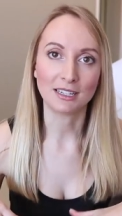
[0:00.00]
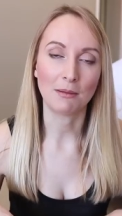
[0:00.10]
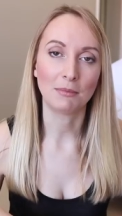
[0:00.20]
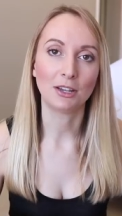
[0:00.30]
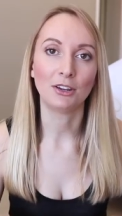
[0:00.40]

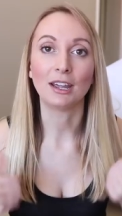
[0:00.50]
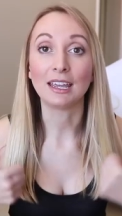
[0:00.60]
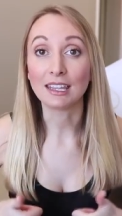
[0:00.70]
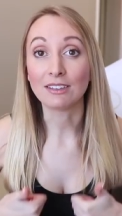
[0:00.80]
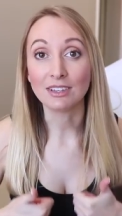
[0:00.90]
down below
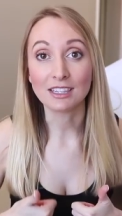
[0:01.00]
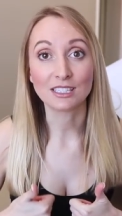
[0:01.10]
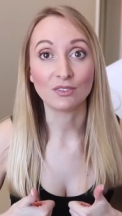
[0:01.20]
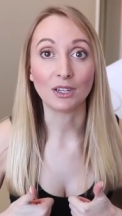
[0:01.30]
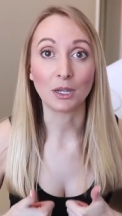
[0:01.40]
and giving
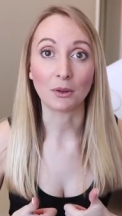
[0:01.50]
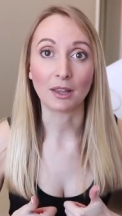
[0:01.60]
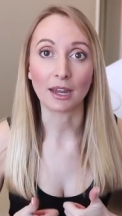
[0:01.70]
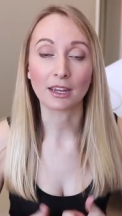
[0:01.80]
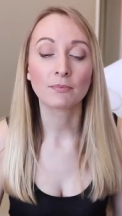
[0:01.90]
this video a
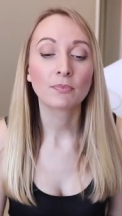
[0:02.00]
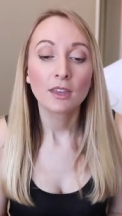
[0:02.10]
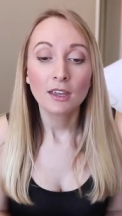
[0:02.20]
like.